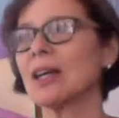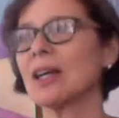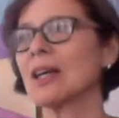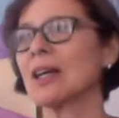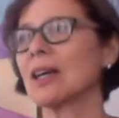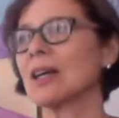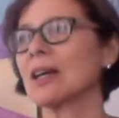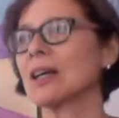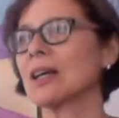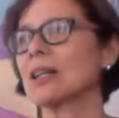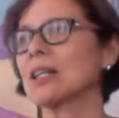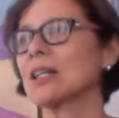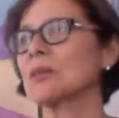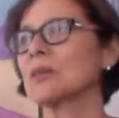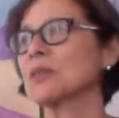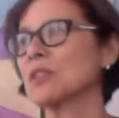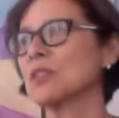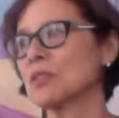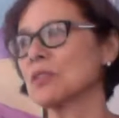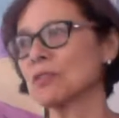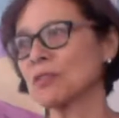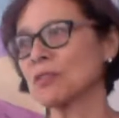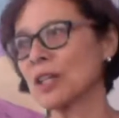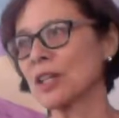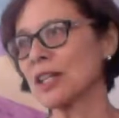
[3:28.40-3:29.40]
and I
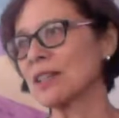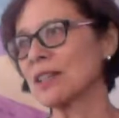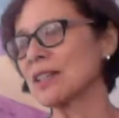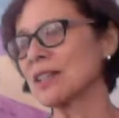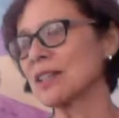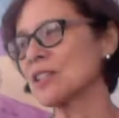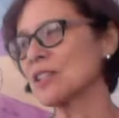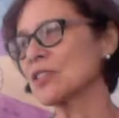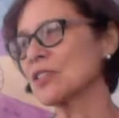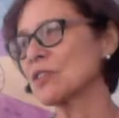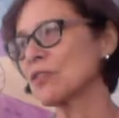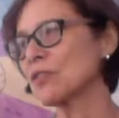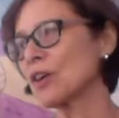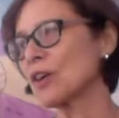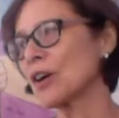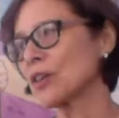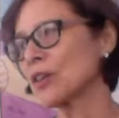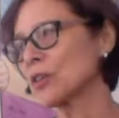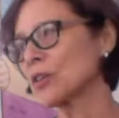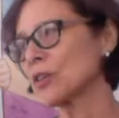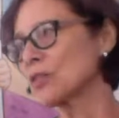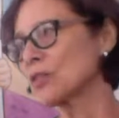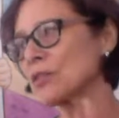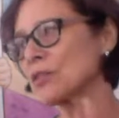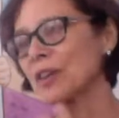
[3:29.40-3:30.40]
was afraid that his
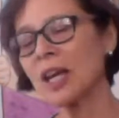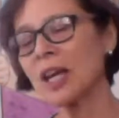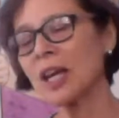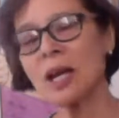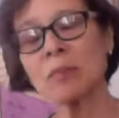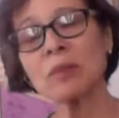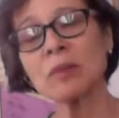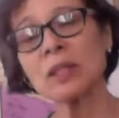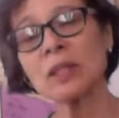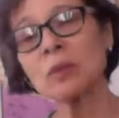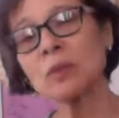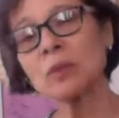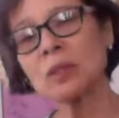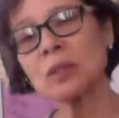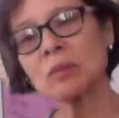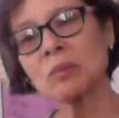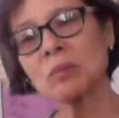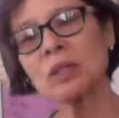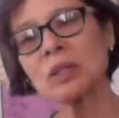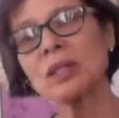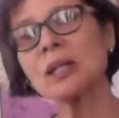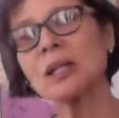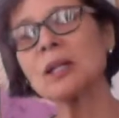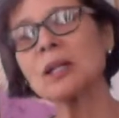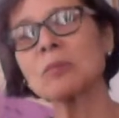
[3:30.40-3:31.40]
father's family wouldn't
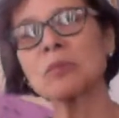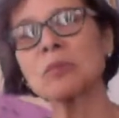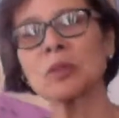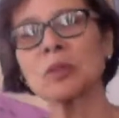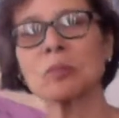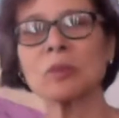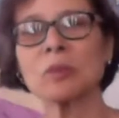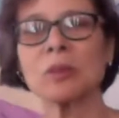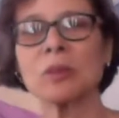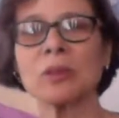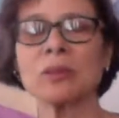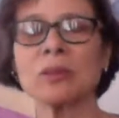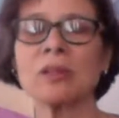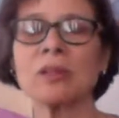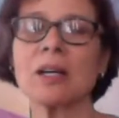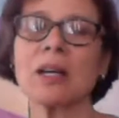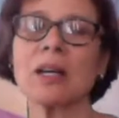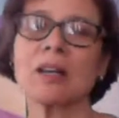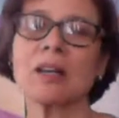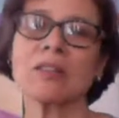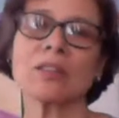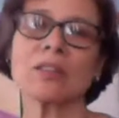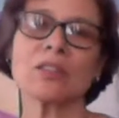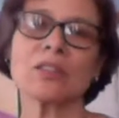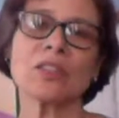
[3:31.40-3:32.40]
be comfortable.
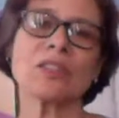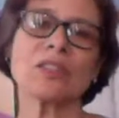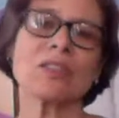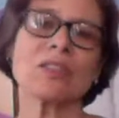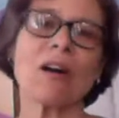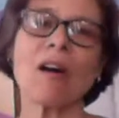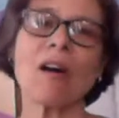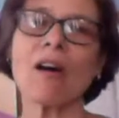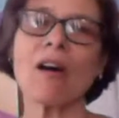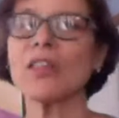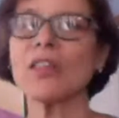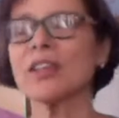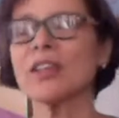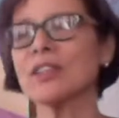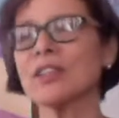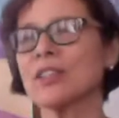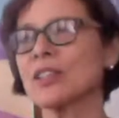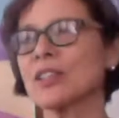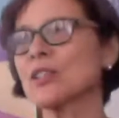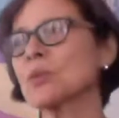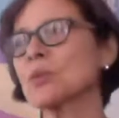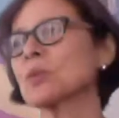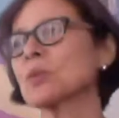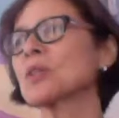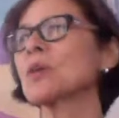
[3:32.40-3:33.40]
So just all these things
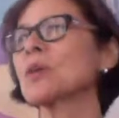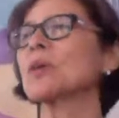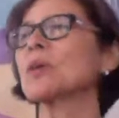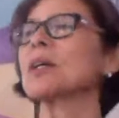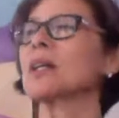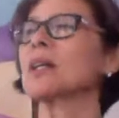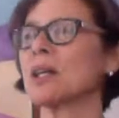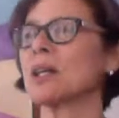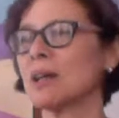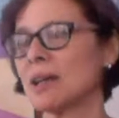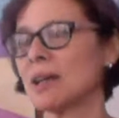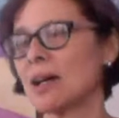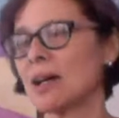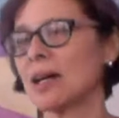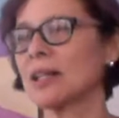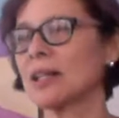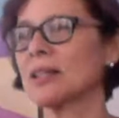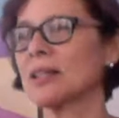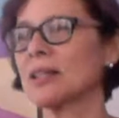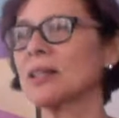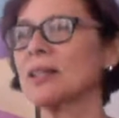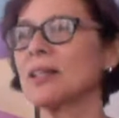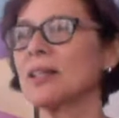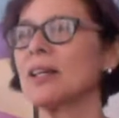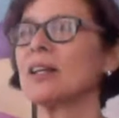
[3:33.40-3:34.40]
were going on
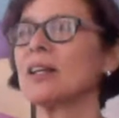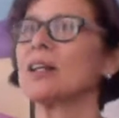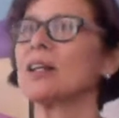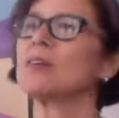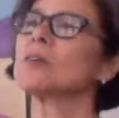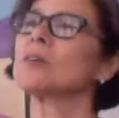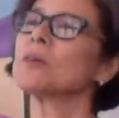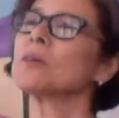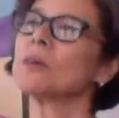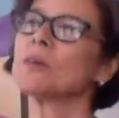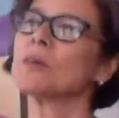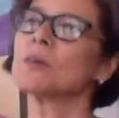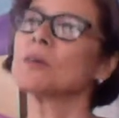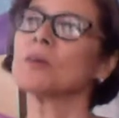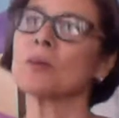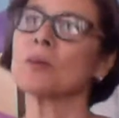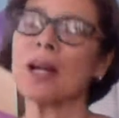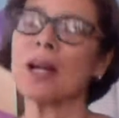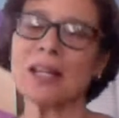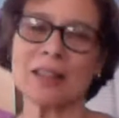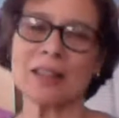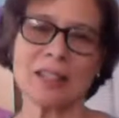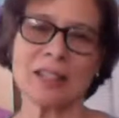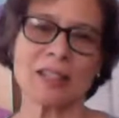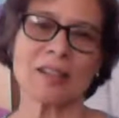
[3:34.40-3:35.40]

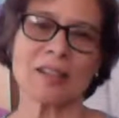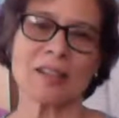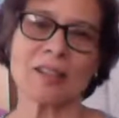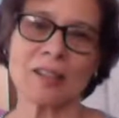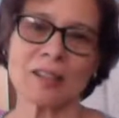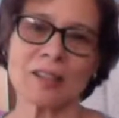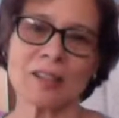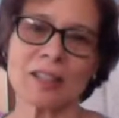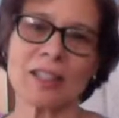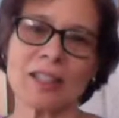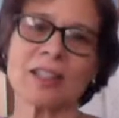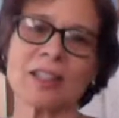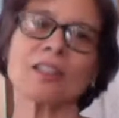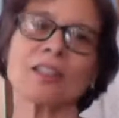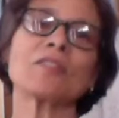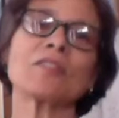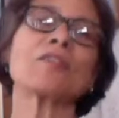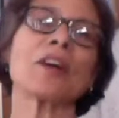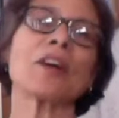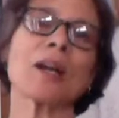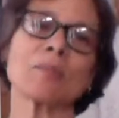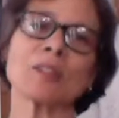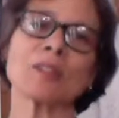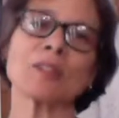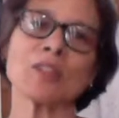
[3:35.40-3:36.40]
right there in the
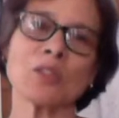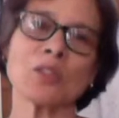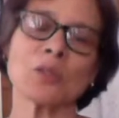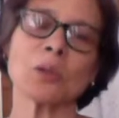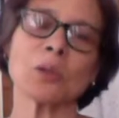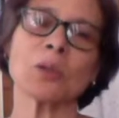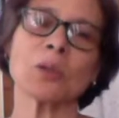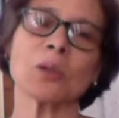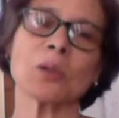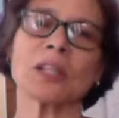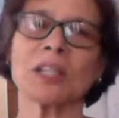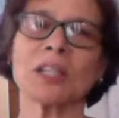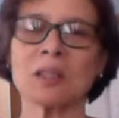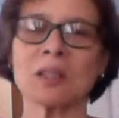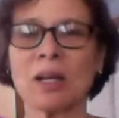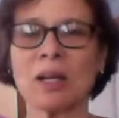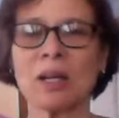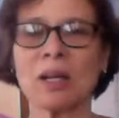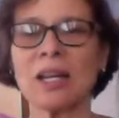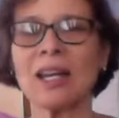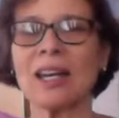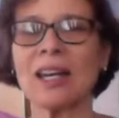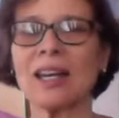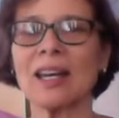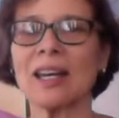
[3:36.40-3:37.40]
fabric store in
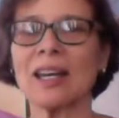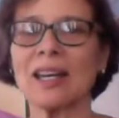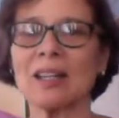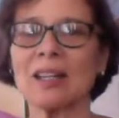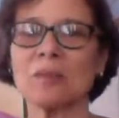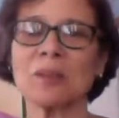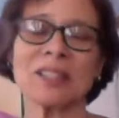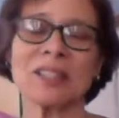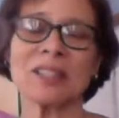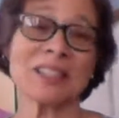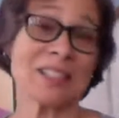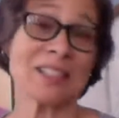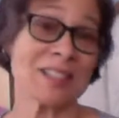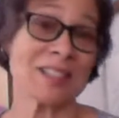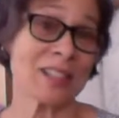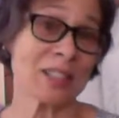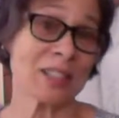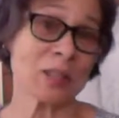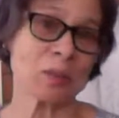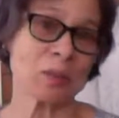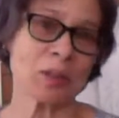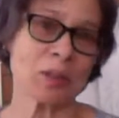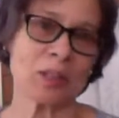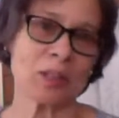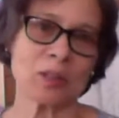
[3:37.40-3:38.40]
my head when he said he
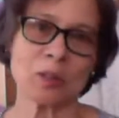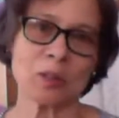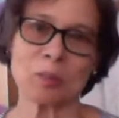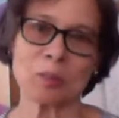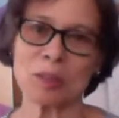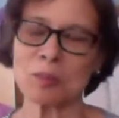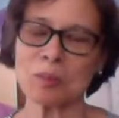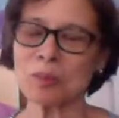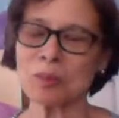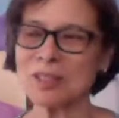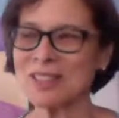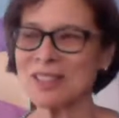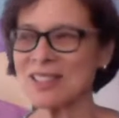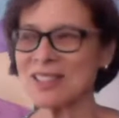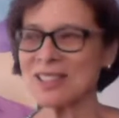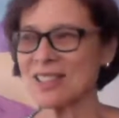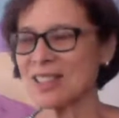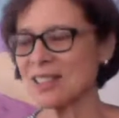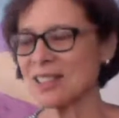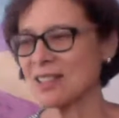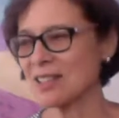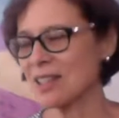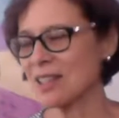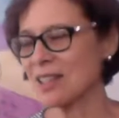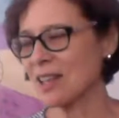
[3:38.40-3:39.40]
wanted to be a princess.
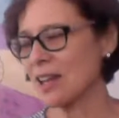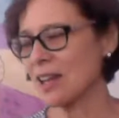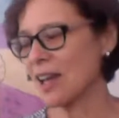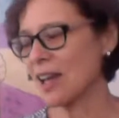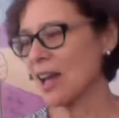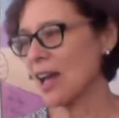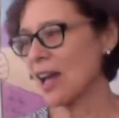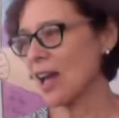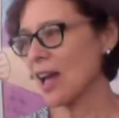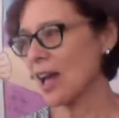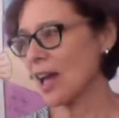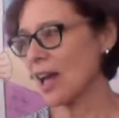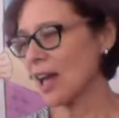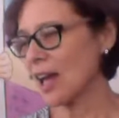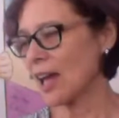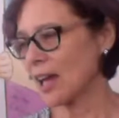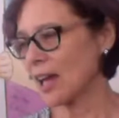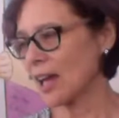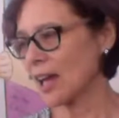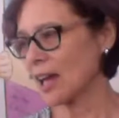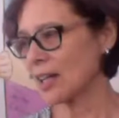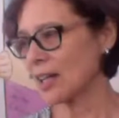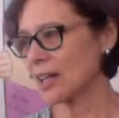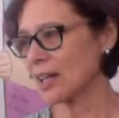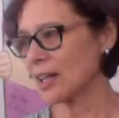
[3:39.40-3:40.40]

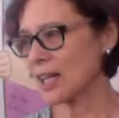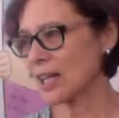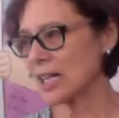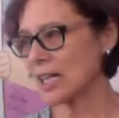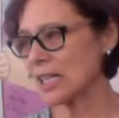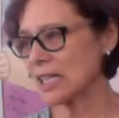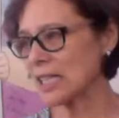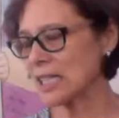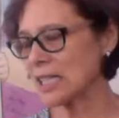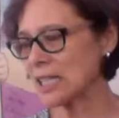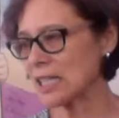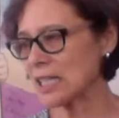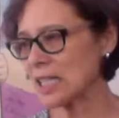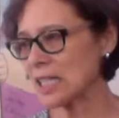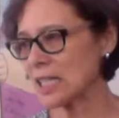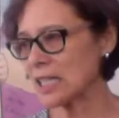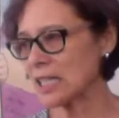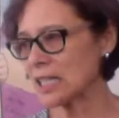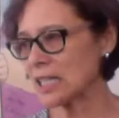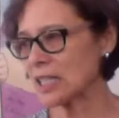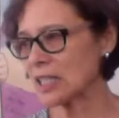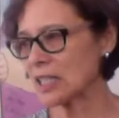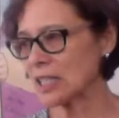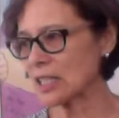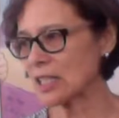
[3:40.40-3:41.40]
And I
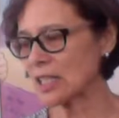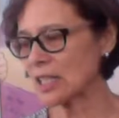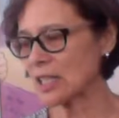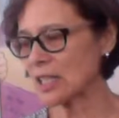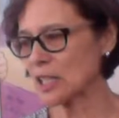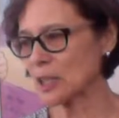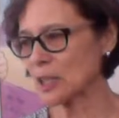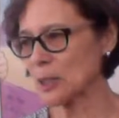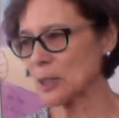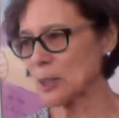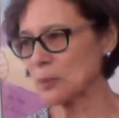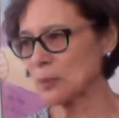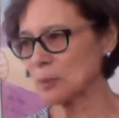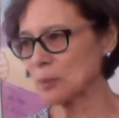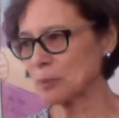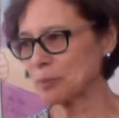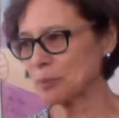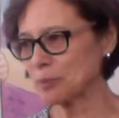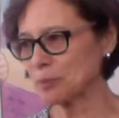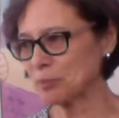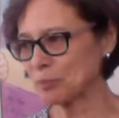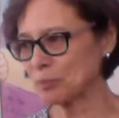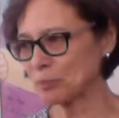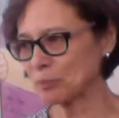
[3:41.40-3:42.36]
said to him,